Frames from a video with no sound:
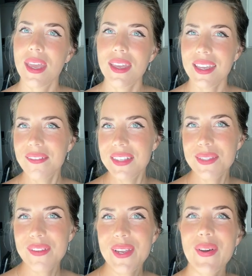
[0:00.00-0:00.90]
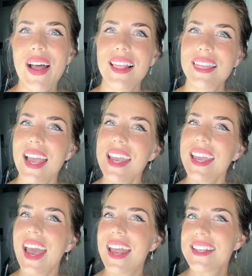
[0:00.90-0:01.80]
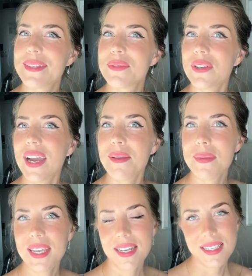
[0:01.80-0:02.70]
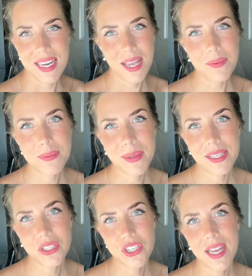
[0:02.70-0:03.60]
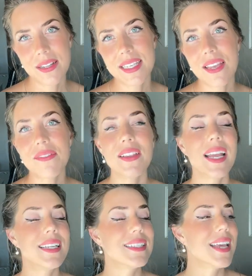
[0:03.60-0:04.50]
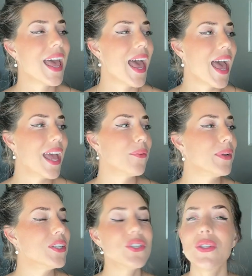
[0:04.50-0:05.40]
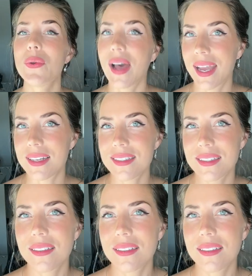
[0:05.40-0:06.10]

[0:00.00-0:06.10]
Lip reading: Give this video a like and a subscribe because it helps my little channel take flight and reach new heights.